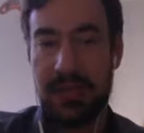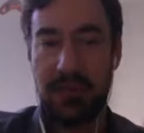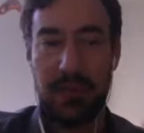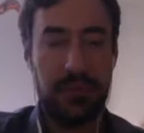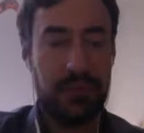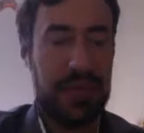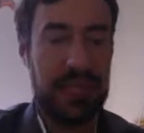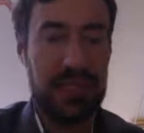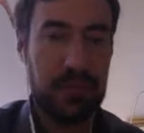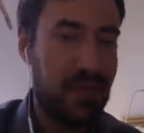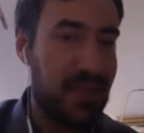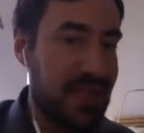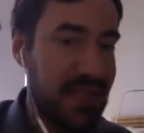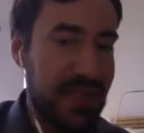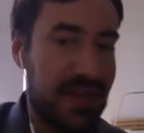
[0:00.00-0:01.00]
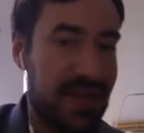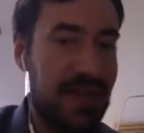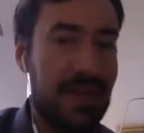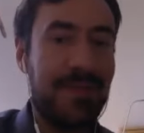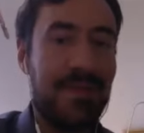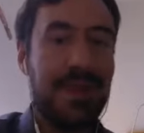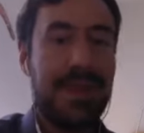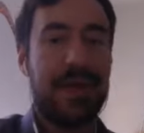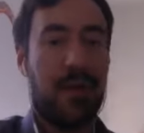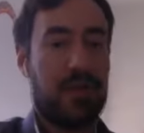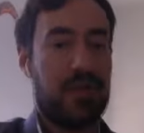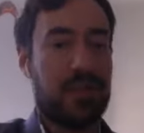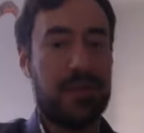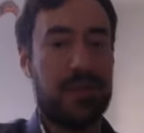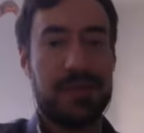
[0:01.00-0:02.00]
for thanks for listening our
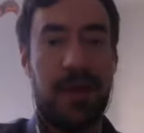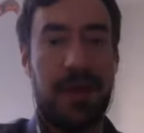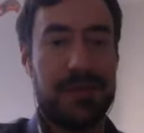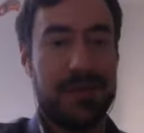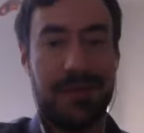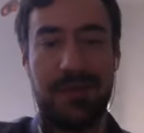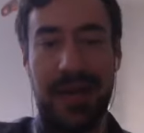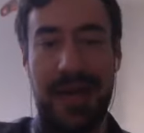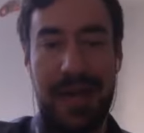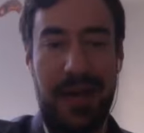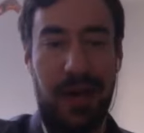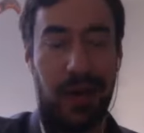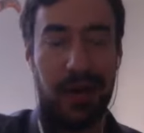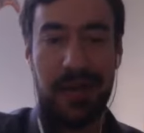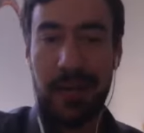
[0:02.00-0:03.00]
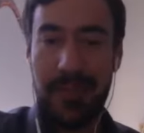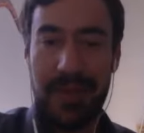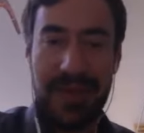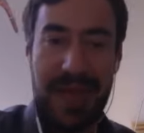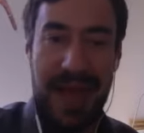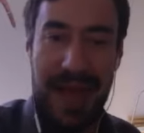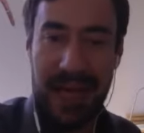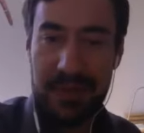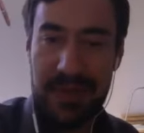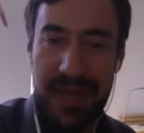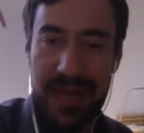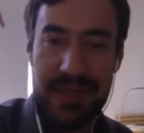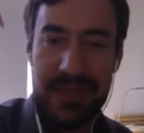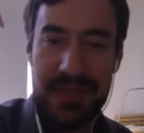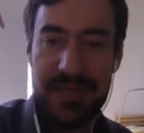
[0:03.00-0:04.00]
show is sponsored by our company acme
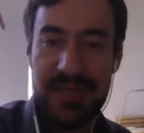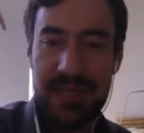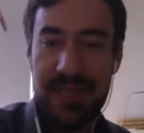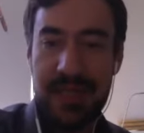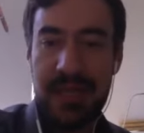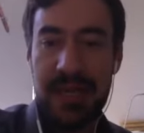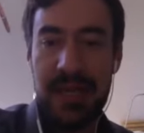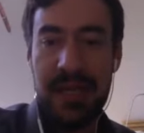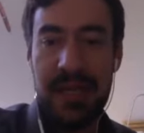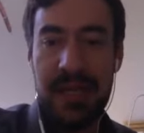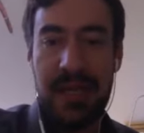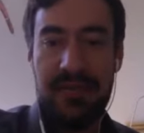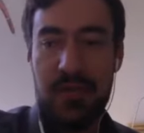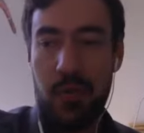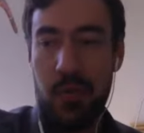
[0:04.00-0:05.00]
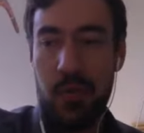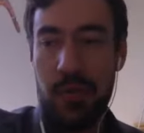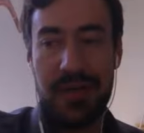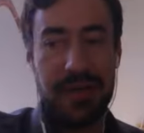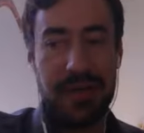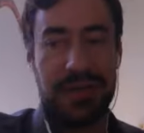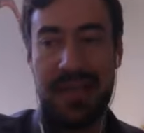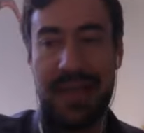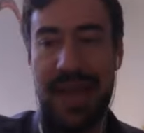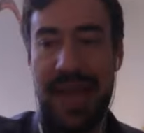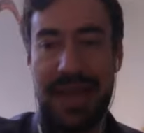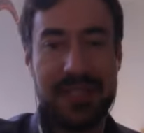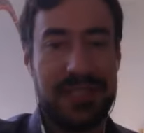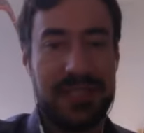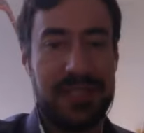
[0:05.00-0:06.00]
agency if you want to get
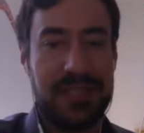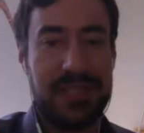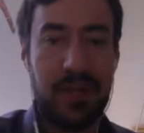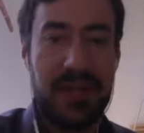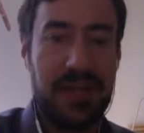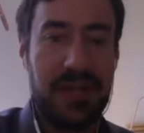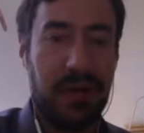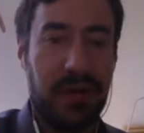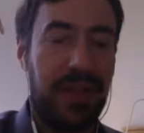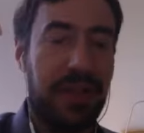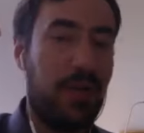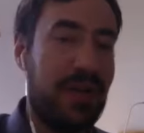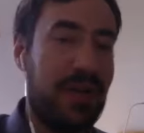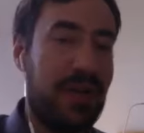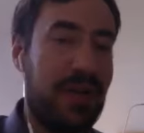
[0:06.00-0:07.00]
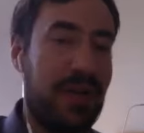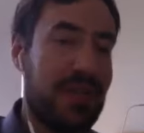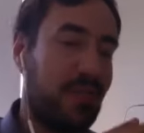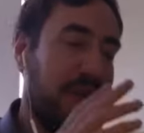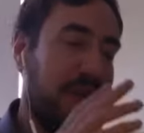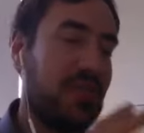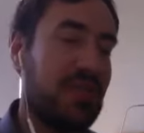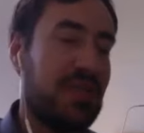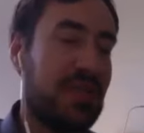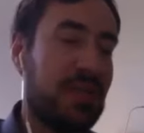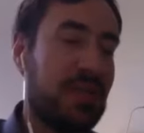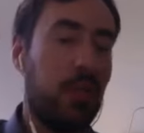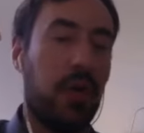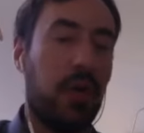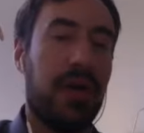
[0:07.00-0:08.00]
x go here like what is what have you
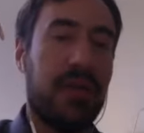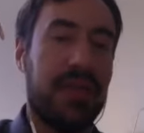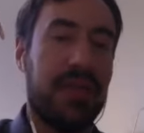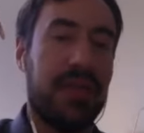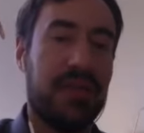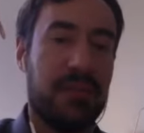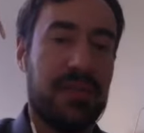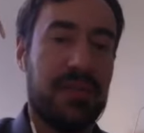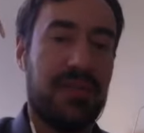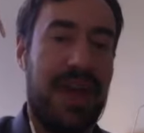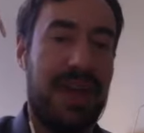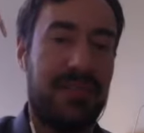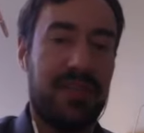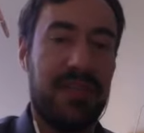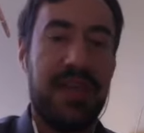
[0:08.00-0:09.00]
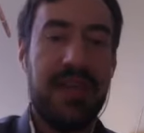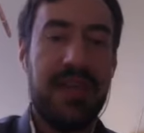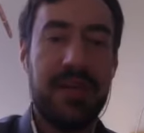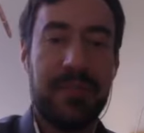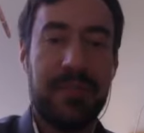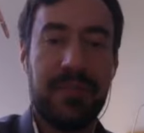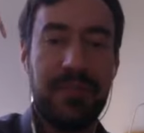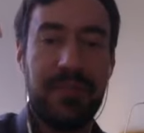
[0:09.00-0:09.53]
seen work in terms of that thing